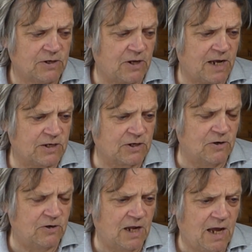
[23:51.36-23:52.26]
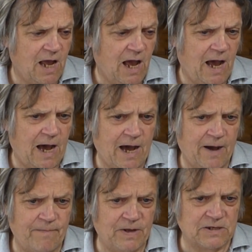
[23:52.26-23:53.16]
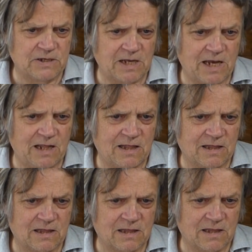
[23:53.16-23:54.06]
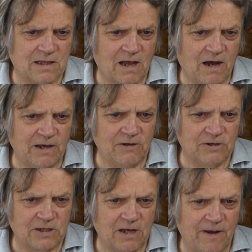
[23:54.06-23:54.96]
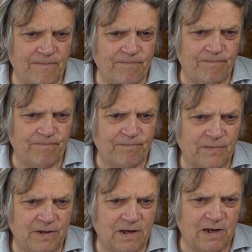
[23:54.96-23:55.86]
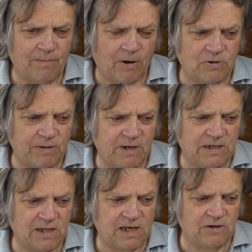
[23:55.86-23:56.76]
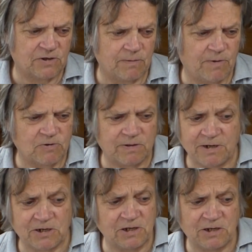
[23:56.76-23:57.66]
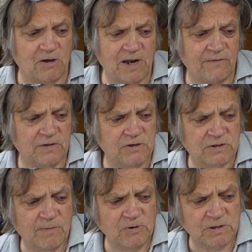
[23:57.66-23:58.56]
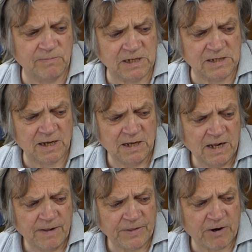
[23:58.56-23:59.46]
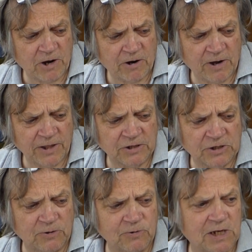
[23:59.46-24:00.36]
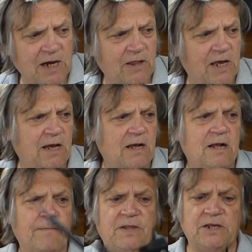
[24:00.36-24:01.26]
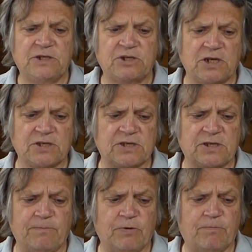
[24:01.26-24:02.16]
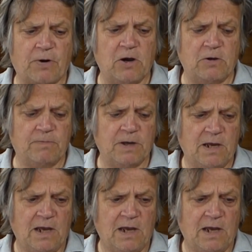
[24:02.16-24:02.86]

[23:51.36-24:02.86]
so that's good. As I say, I used a multimeter, they used a multimeter. You don't have to use a multimeter, there are other tools out there. This is just a simple probe.